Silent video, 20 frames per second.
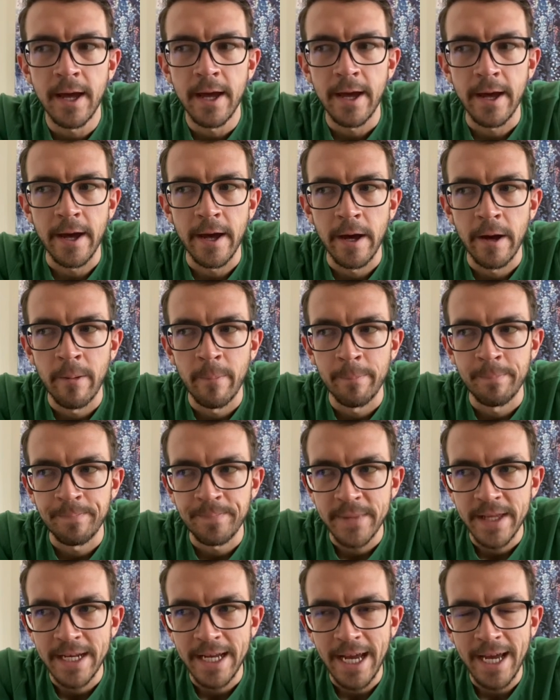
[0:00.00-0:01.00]
And
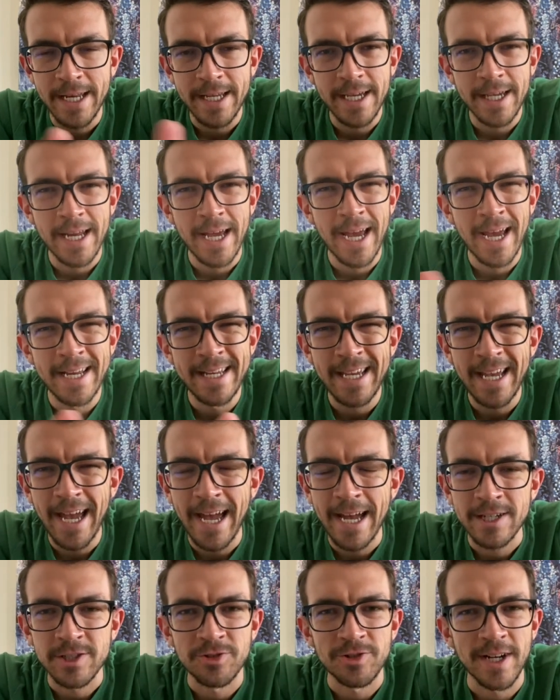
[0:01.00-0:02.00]
adding in any
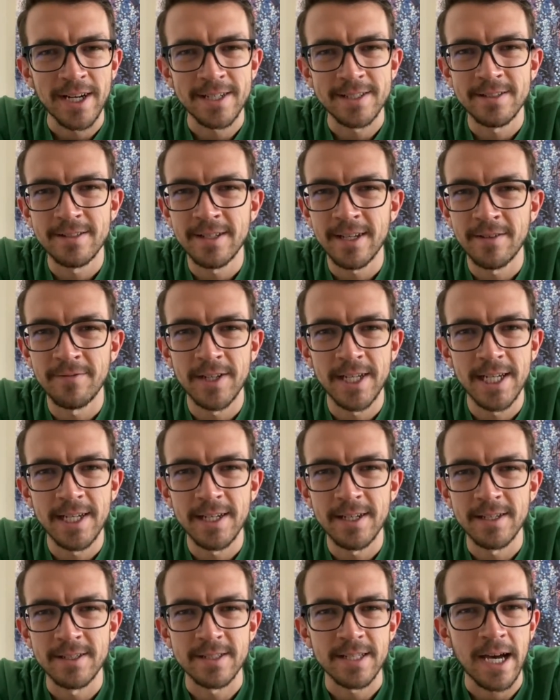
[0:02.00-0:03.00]
extra activity
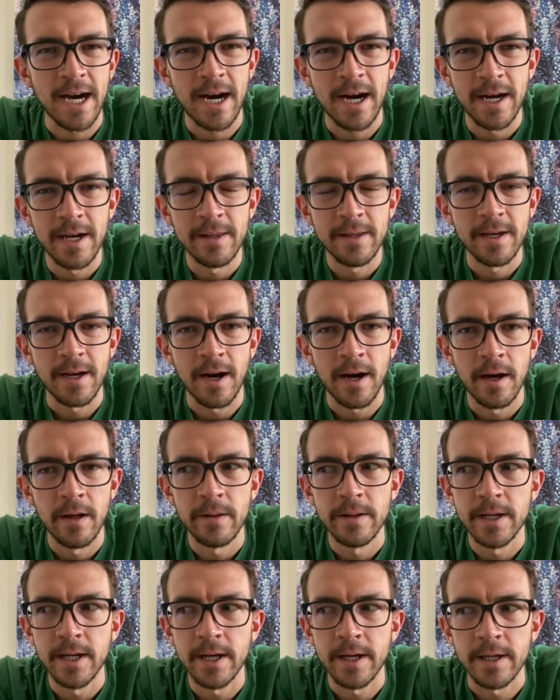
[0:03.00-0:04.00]
is highly,
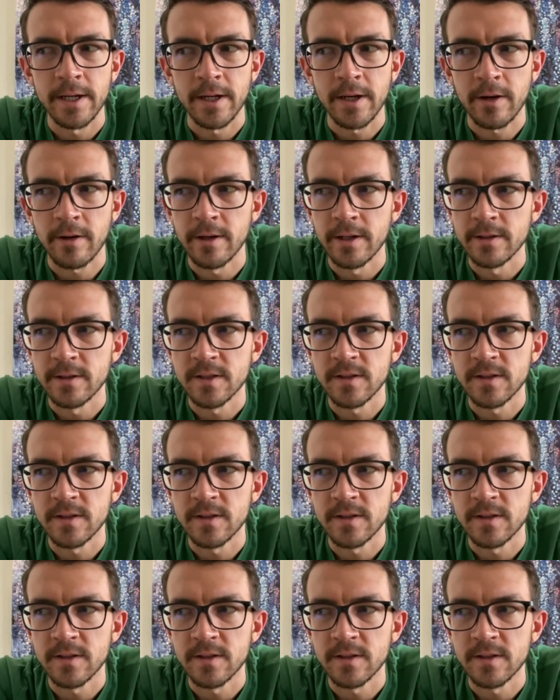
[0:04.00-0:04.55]
highly encouraged.